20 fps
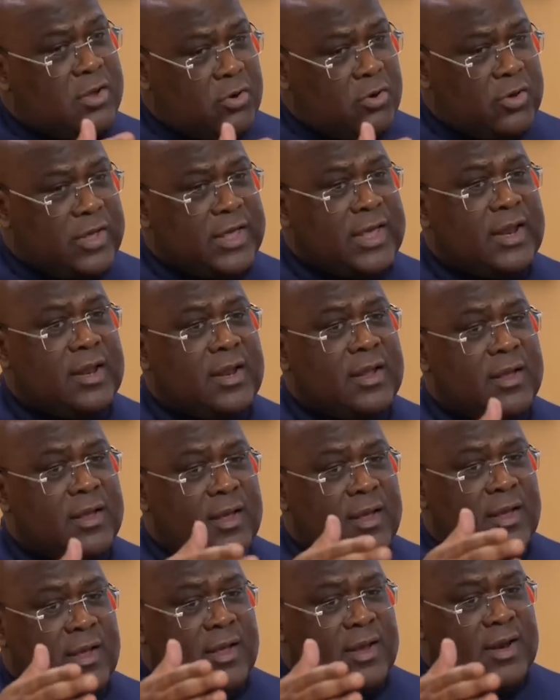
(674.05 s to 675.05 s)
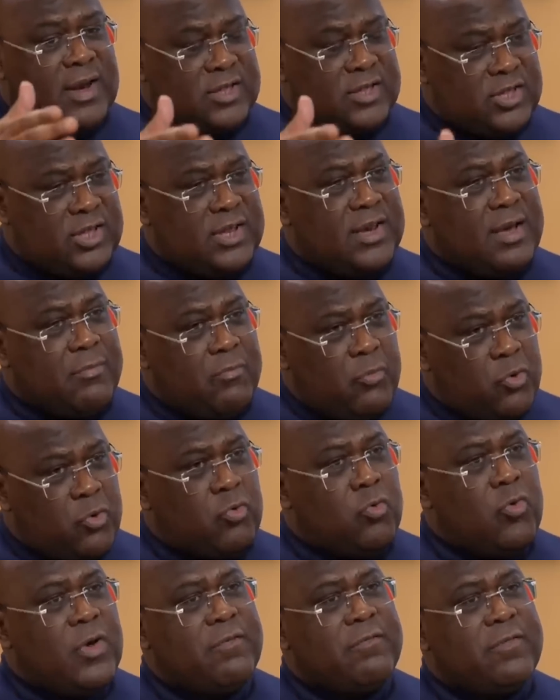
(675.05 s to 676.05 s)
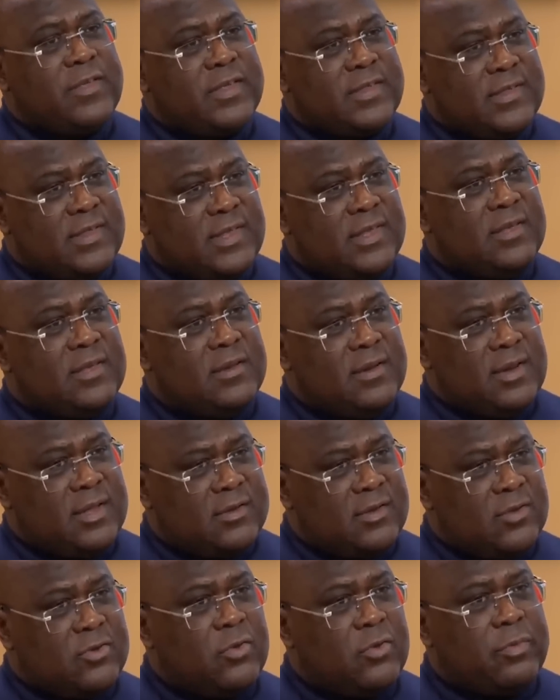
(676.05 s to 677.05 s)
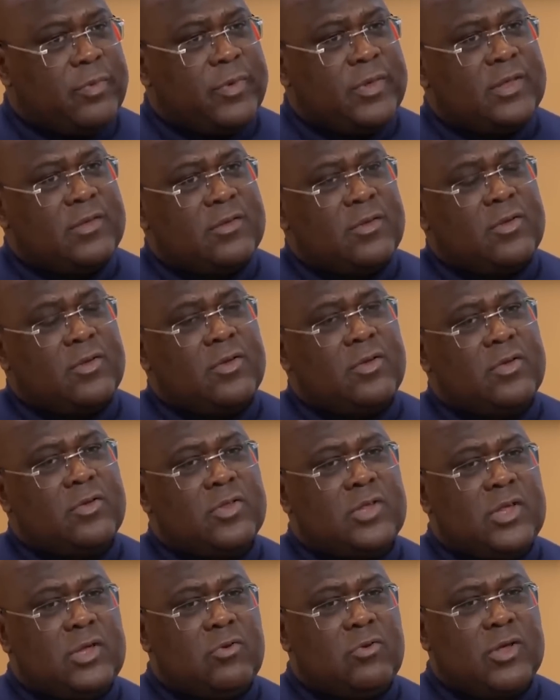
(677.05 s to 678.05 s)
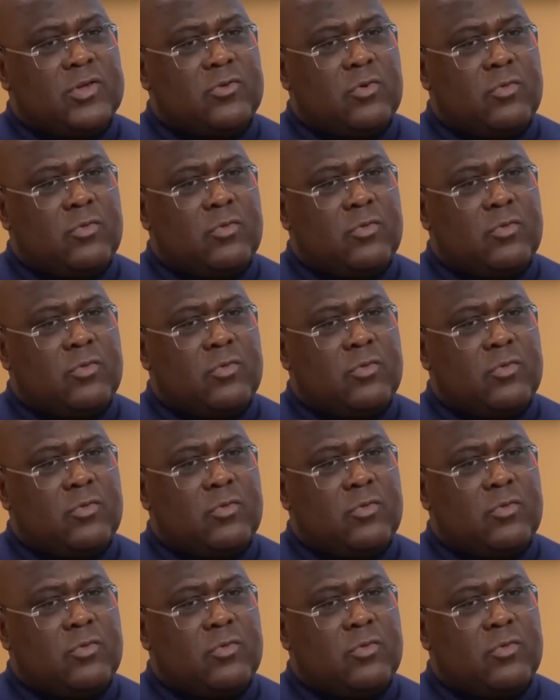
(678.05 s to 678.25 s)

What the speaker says: refusing France's attitude and neo-colonialism approach.